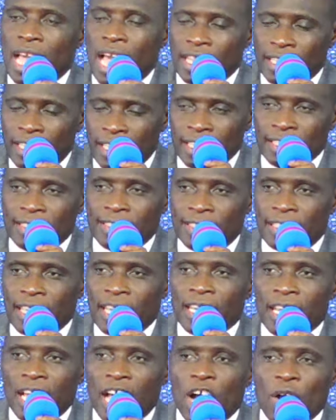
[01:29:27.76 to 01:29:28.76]
these
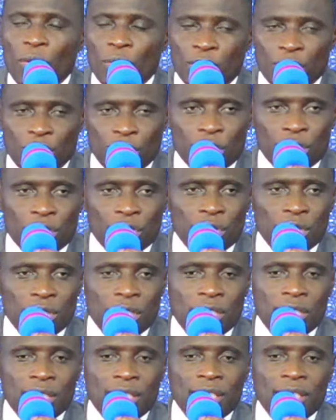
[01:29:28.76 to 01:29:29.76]
10 hours
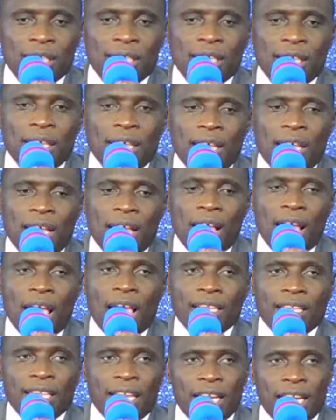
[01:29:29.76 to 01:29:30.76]

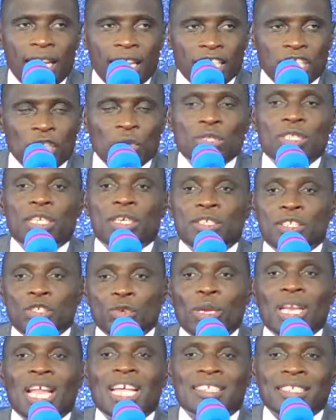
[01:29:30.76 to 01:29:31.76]
and then later we shall see
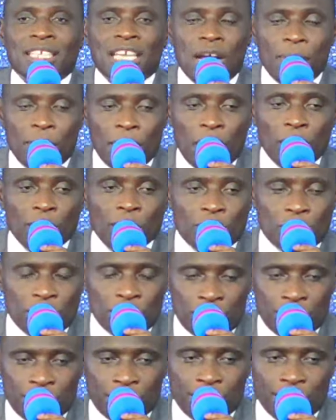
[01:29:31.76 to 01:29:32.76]
what has come out
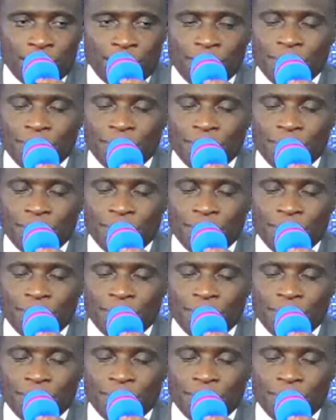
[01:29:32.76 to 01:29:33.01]
without